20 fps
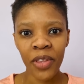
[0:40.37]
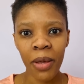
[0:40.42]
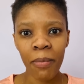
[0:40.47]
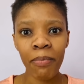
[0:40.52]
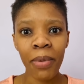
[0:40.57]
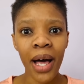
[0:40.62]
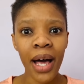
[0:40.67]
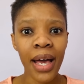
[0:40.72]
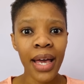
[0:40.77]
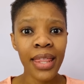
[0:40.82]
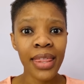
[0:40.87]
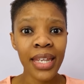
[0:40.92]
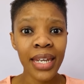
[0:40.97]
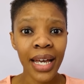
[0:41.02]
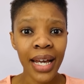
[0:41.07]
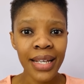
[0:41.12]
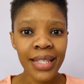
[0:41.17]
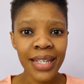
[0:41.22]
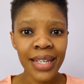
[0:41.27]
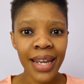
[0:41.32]
By the
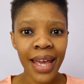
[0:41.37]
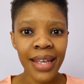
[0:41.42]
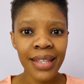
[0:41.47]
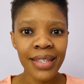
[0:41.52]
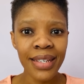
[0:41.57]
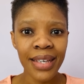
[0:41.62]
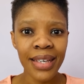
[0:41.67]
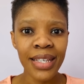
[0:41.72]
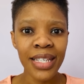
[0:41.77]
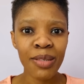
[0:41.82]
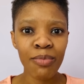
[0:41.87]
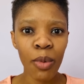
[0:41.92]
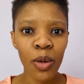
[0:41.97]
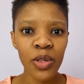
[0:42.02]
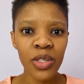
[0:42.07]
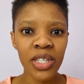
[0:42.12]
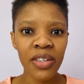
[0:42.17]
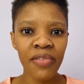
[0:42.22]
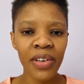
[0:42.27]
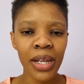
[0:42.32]
1980s,
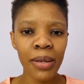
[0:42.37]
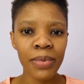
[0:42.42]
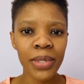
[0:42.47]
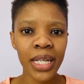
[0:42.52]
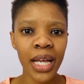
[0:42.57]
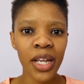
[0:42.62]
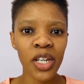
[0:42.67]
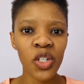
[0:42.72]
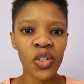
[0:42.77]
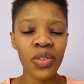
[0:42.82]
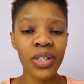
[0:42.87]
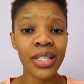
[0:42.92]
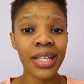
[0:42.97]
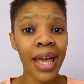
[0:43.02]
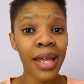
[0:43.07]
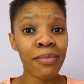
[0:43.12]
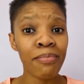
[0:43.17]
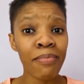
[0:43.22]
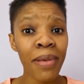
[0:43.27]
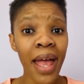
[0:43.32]
most developed countries
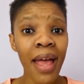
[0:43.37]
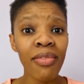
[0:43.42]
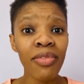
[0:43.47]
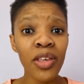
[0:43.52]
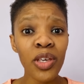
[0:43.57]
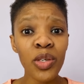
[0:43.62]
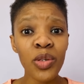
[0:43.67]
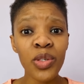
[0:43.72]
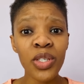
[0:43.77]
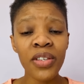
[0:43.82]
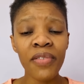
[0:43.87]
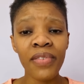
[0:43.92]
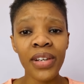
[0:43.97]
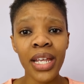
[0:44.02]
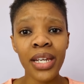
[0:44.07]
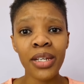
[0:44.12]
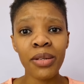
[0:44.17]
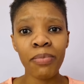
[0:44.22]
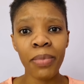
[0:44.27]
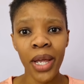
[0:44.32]
had banned the use of
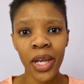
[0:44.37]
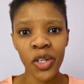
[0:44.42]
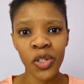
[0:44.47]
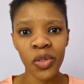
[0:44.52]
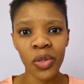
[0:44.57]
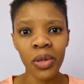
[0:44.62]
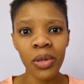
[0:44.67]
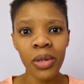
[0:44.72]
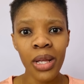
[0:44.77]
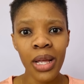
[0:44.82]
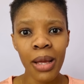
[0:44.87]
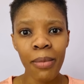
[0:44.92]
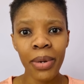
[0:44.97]
leaded petrol,